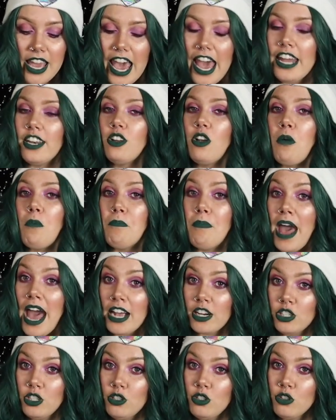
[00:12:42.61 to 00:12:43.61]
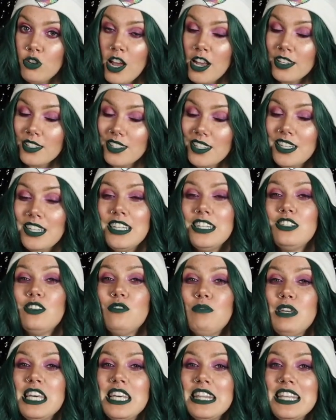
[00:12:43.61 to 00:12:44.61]
and your back two trucks need to
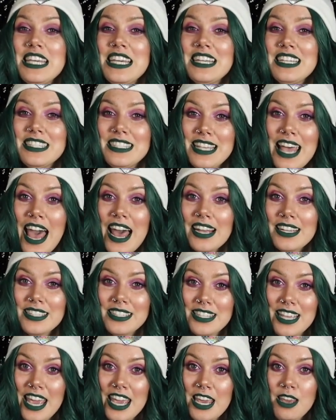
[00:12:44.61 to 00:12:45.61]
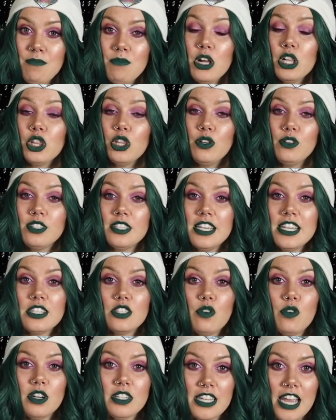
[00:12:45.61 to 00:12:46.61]
be at the exact same looseness
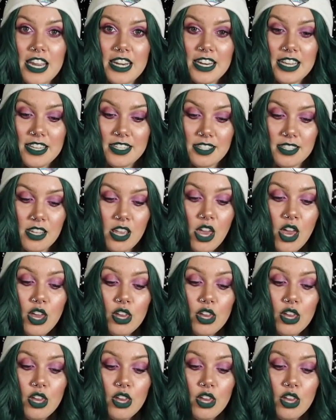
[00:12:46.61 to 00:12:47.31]
or tightness.